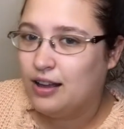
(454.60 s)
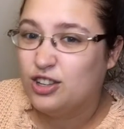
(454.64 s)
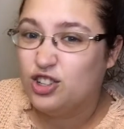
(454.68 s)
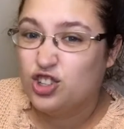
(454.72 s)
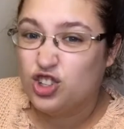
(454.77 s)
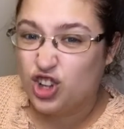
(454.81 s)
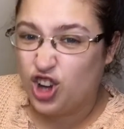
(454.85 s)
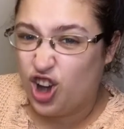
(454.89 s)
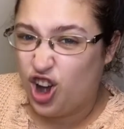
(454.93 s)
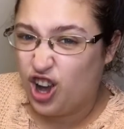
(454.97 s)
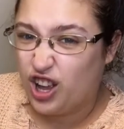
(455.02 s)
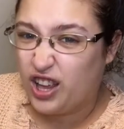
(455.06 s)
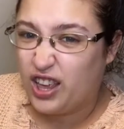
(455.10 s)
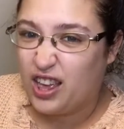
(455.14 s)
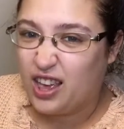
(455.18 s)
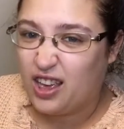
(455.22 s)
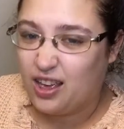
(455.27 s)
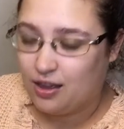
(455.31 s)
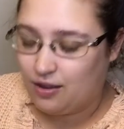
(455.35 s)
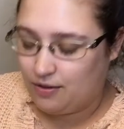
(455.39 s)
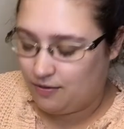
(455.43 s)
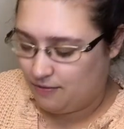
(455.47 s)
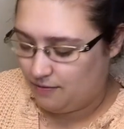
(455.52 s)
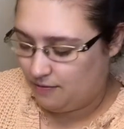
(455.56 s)
chalky.
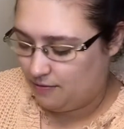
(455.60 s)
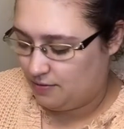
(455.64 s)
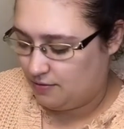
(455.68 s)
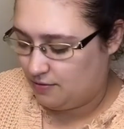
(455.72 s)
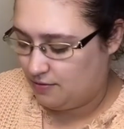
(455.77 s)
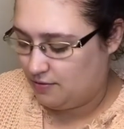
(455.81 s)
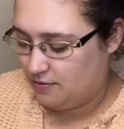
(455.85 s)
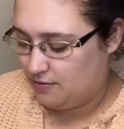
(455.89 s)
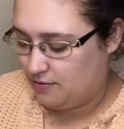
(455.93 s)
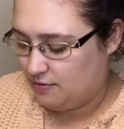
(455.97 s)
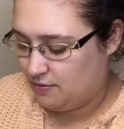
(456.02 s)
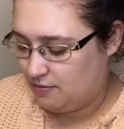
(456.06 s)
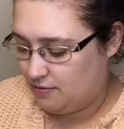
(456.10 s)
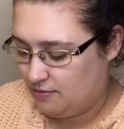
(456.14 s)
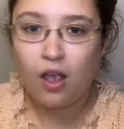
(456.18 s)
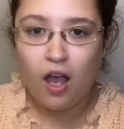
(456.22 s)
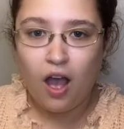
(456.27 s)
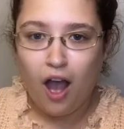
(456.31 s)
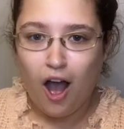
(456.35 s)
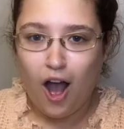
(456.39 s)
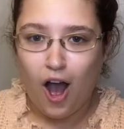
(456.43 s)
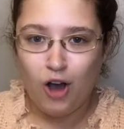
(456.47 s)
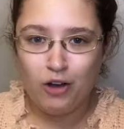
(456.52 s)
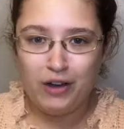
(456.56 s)

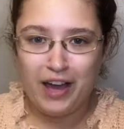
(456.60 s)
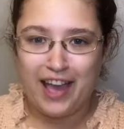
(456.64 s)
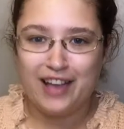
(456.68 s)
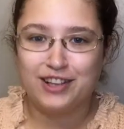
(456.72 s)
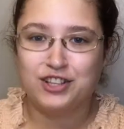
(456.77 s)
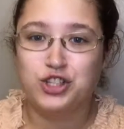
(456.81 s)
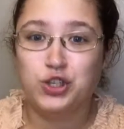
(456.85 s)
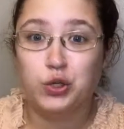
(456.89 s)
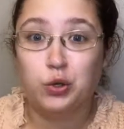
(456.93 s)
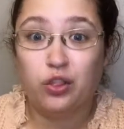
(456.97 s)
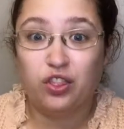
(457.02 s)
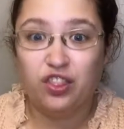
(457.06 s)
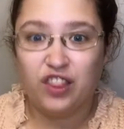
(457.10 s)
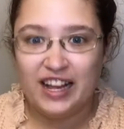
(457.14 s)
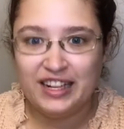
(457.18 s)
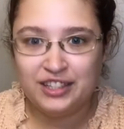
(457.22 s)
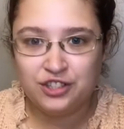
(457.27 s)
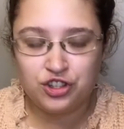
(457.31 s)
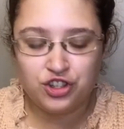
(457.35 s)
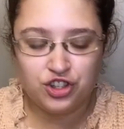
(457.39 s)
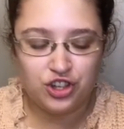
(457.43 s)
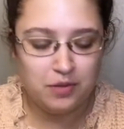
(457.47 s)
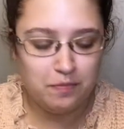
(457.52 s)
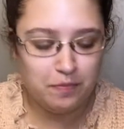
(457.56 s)
Okay, so
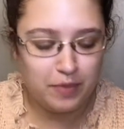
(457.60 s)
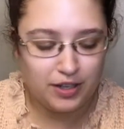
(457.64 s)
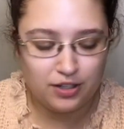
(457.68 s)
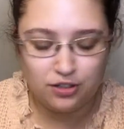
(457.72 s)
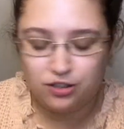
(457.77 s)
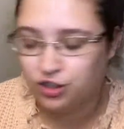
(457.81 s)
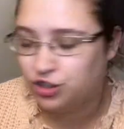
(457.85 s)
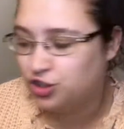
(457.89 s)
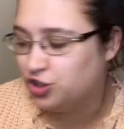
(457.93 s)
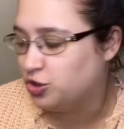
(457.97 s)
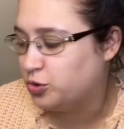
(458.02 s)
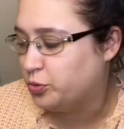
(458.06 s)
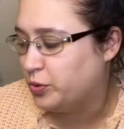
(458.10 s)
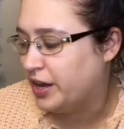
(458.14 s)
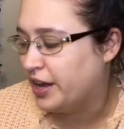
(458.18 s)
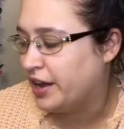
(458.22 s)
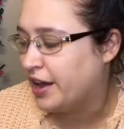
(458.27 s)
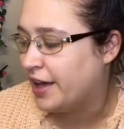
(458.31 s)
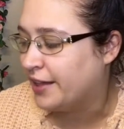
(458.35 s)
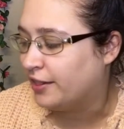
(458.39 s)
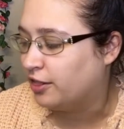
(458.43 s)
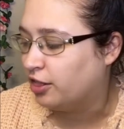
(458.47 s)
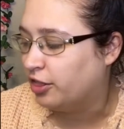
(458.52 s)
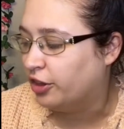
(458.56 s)
let's jump into doing
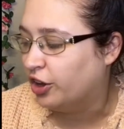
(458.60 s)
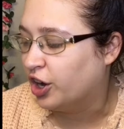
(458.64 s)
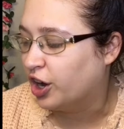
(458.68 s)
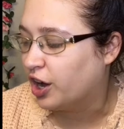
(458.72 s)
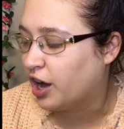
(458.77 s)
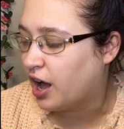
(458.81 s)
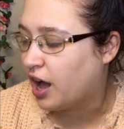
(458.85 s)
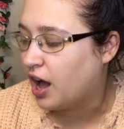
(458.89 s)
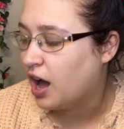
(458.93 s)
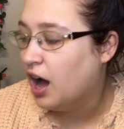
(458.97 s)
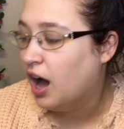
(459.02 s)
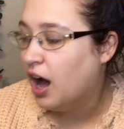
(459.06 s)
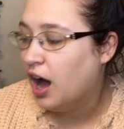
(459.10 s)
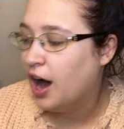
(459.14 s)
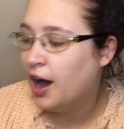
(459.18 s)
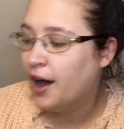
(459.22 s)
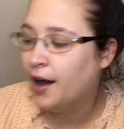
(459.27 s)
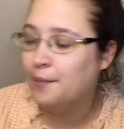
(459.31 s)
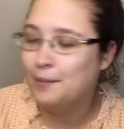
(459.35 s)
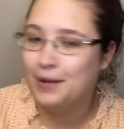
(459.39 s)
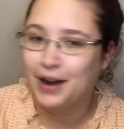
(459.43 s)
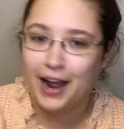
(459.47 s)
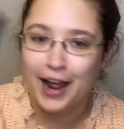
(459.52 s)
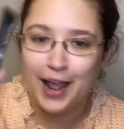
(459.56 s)
a look.
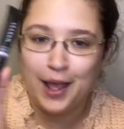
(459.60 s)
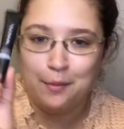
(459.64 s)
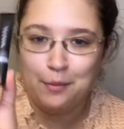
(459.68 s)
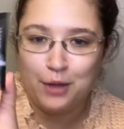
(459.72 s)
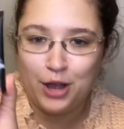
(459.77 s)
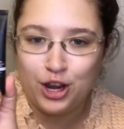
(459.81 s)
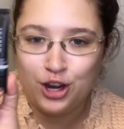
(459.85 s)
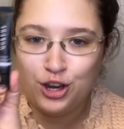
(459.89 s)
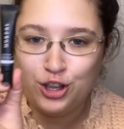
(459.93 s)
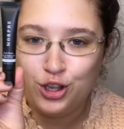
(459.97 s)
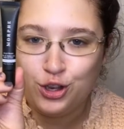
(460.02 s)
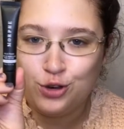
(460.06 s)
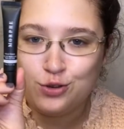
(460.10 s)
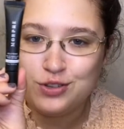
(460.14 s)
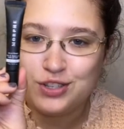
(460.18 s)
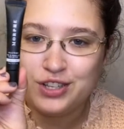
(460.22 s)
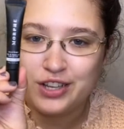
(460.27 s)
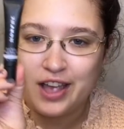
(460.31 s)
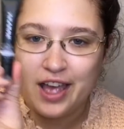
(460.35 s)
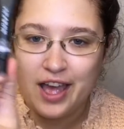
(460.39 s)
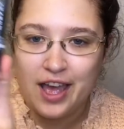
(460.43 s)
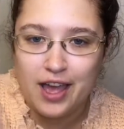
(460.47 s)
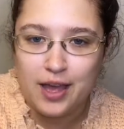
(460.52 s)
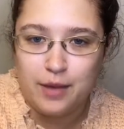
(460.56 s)
And I am going to use
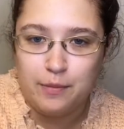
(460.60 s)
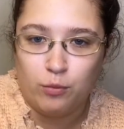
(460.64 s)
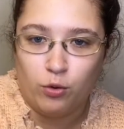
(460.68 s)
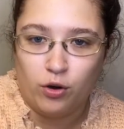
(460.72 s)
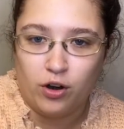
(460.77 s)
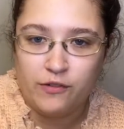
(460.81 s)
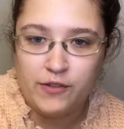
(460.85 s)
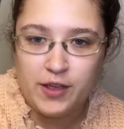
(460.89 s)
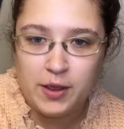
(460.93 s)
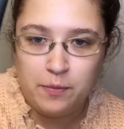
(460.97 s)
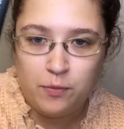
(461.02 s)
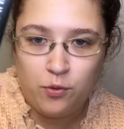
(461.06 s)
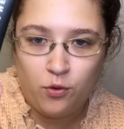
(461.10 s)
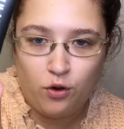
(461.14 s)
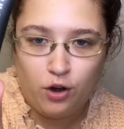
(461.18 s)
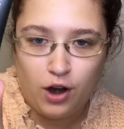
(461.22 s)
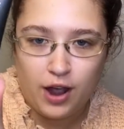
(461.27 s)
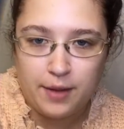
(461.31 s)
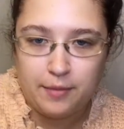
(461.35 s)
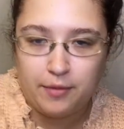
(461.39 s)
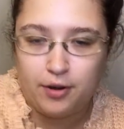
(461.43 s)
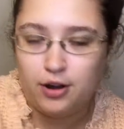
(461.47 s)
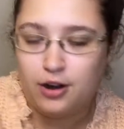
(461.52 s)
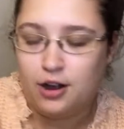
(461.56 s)
a Morphe
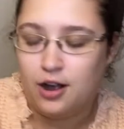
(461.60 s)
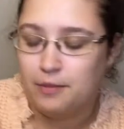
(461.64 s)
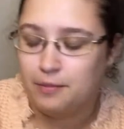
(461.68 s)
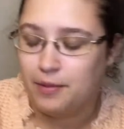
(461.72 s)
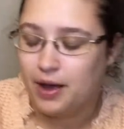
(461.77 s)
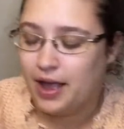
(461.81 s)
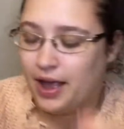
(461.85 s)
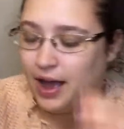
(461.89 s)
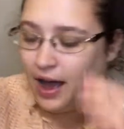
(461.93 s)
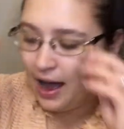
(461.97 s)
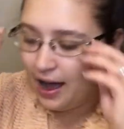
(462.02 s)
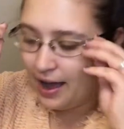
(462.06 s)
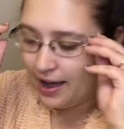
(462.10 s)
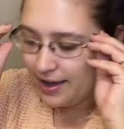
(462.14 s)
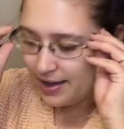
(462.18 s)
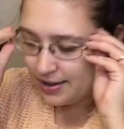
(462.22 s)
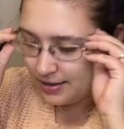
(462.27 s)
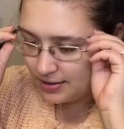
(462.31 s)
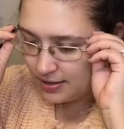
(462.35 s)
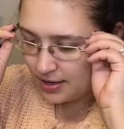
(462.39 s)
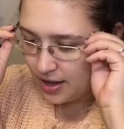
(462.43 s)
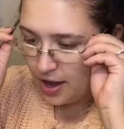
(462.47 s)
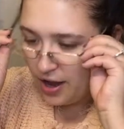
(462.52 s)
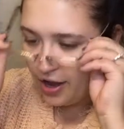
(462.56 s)
primer on my
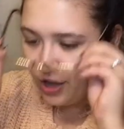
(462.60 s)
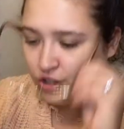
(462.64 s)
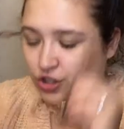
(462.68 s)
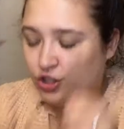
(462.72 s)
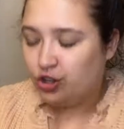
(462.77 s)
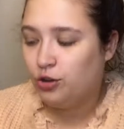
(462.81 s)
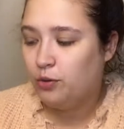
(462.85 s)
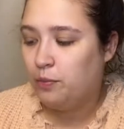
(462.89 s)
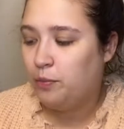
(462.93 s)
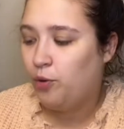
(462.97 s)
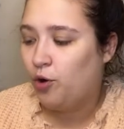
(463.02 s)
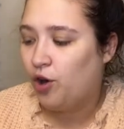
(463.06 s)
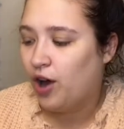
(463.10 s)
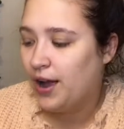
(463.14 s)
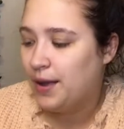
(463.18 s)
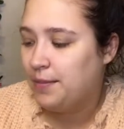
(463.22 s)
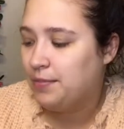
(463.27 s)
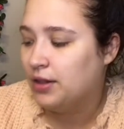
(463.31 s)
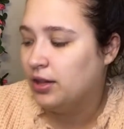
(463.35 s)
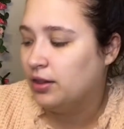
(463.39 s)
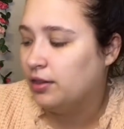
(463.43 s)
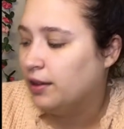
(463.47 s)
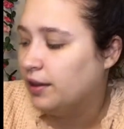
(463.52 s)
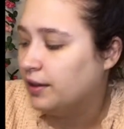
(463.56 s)
eyes to
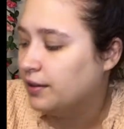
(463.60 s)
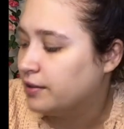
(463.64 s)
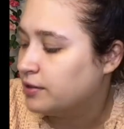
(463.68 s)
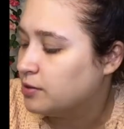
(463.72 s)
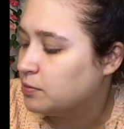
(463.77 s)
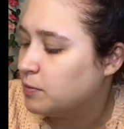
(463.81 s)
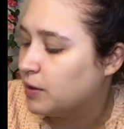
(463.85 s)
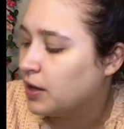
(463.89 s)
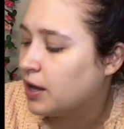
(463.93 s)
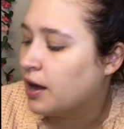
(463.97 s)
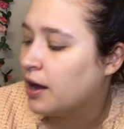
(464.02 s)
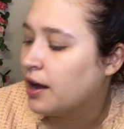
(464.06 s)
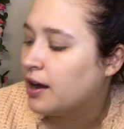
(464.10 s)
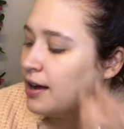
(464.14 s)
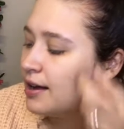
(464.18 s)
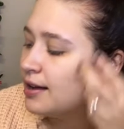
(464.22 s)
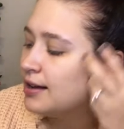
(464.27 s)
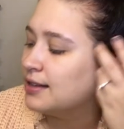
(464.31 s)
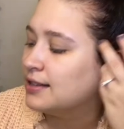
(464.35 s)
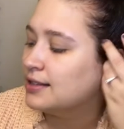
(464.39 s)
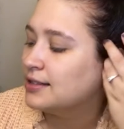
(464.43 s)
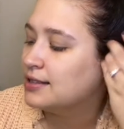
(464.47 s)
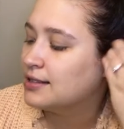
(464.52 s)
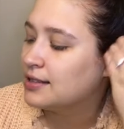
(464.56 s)
prime the lids
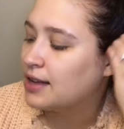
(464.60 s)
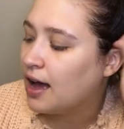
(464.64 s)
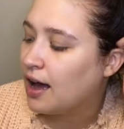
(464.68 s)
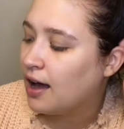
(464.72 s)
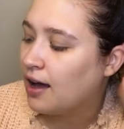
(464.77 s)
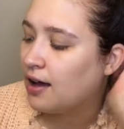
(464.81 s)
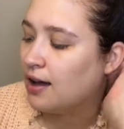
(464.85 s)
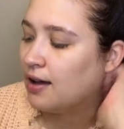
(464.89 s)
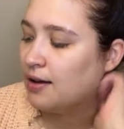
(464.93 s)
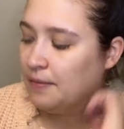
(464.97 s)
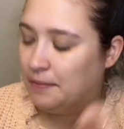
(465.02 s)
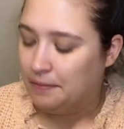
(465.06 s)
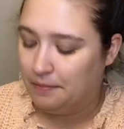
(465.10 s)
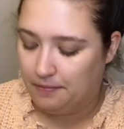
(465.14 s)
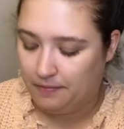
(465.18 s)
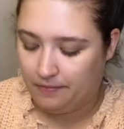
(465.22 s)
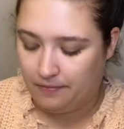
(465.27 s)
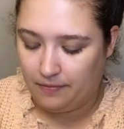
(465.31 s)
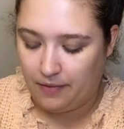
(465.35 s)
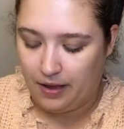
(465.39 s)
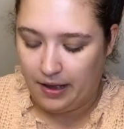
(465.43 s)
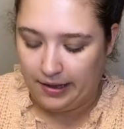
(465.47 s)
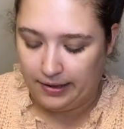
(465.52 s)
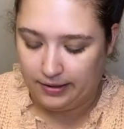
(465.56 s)
because,
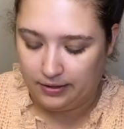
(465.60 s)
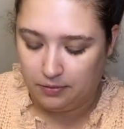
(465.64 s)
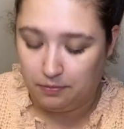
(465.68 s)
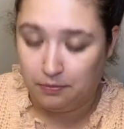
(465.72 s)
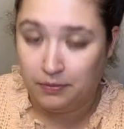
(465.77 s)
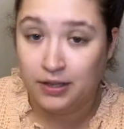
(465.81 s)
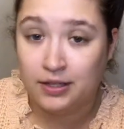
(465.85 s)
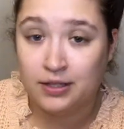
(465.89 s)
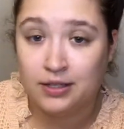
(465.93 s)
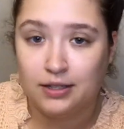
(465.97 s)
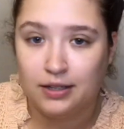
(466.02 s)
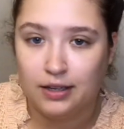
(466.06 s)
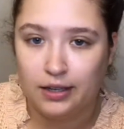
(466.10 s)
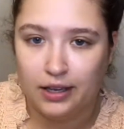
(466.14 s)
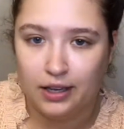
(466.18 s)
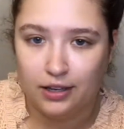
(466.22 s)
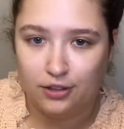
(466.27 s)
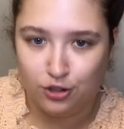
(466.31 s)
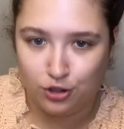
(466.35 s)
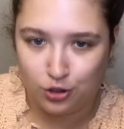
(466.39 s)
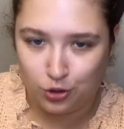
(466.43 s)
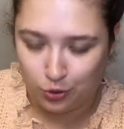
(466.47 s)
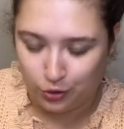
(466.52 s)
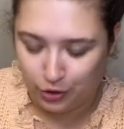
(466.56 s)
as Miss Nikki
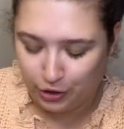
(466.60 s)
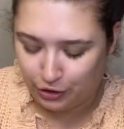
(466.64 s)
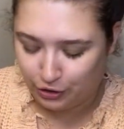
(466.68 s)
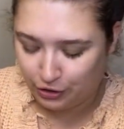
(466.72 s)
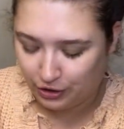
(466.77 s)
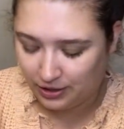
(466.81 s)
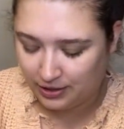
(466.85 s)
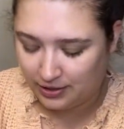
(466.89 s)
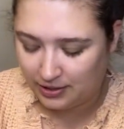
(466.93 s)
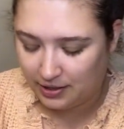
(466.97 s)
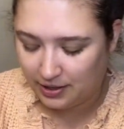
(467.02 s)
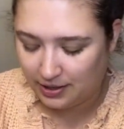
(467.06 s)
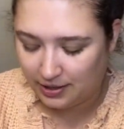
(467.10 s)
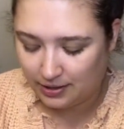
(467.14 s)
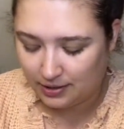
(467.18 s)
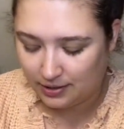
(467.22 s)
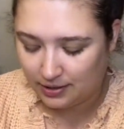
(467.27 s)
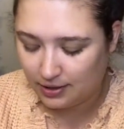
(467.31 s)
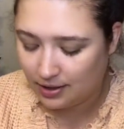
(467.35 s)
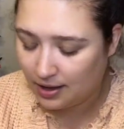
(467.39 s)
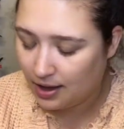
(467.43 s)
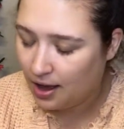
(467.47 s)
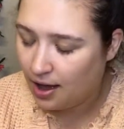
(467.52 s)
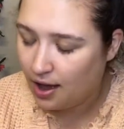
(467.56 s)
Tutorials
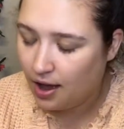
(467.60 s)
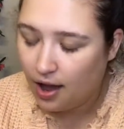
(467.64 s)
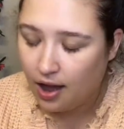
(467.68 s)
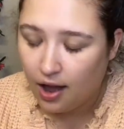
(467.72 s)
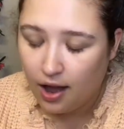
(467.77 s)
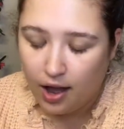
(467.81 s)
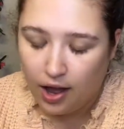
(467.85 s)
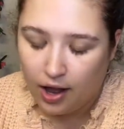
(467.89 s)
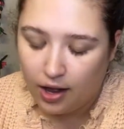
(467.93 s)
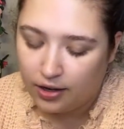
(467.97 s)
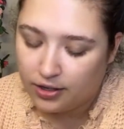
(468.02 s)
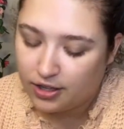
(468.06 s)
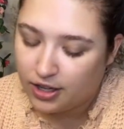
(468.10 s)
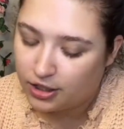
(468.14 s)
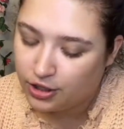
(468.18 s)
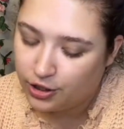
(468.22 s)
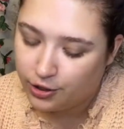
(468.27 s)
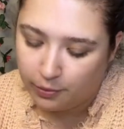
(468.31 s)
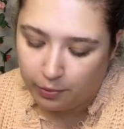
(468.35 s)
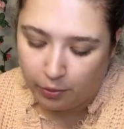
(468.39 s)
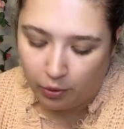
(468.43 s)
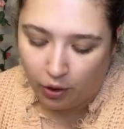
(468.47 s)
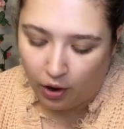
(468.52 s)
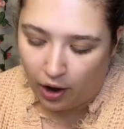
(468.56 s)
says, not
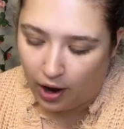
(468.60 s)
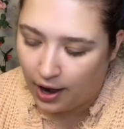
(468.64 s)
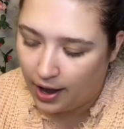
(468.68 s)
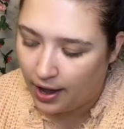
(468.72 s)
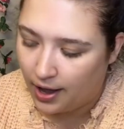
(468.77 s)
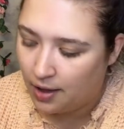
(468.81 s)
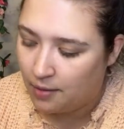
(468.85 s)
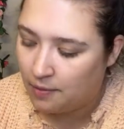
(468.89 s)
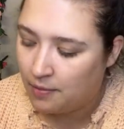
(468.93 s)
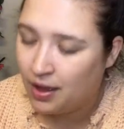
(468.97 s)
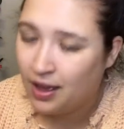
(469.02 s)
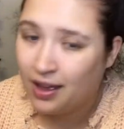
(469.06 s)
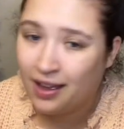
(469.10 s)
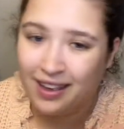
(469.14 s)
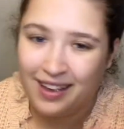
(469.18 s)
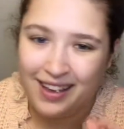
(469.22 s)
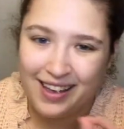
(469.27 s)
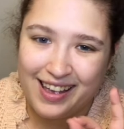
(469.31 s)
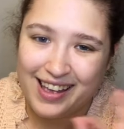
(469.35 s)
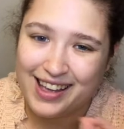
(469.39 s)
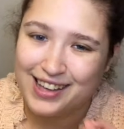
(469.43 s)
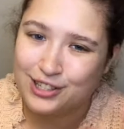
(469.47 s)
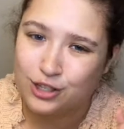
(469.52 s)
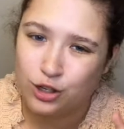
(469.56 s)
to prime
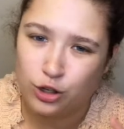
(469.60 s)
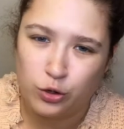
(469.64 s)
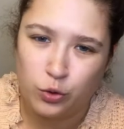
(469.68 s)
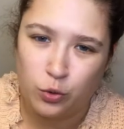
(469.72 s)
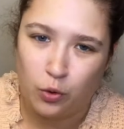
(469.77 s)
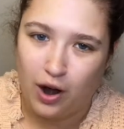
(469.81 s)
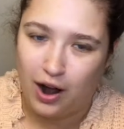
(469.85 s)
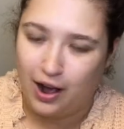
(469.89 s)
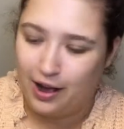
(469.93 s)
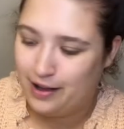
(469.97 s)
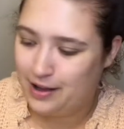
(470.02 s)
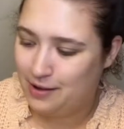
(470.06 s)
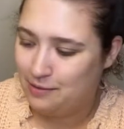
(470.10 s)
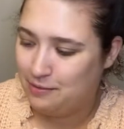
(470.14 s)
is a crime.